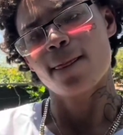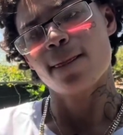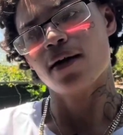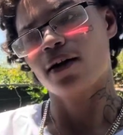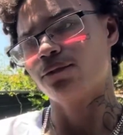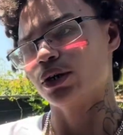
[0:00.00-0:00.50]

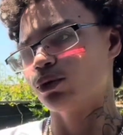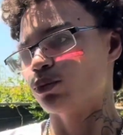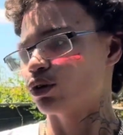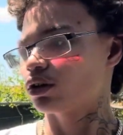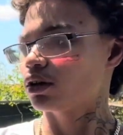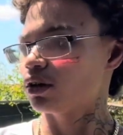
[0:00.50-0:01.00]
I felt
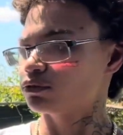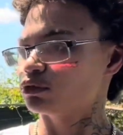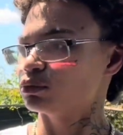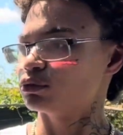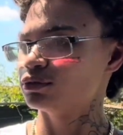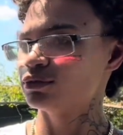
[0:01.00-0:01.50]
more
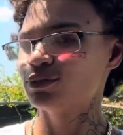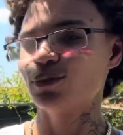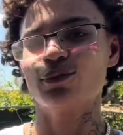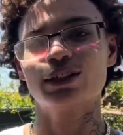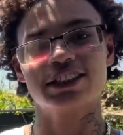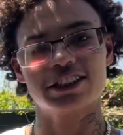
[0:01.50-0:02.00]
comfortable
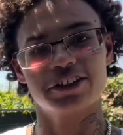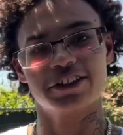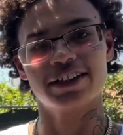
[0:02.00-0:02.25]
with sharing.